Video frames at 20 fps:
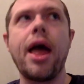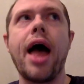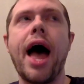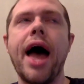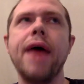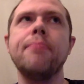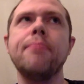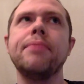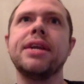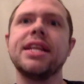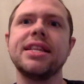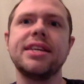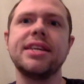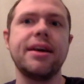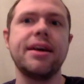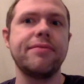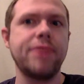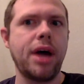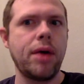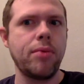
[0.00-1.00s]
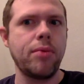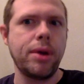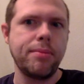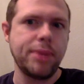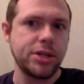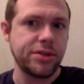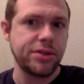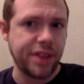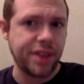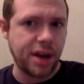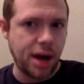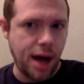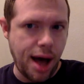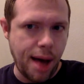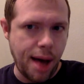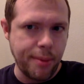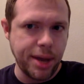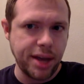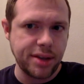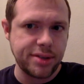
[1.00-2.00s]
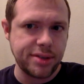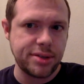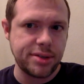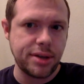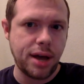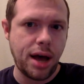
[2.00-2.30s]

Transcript: I admittedly have not read much of the comics,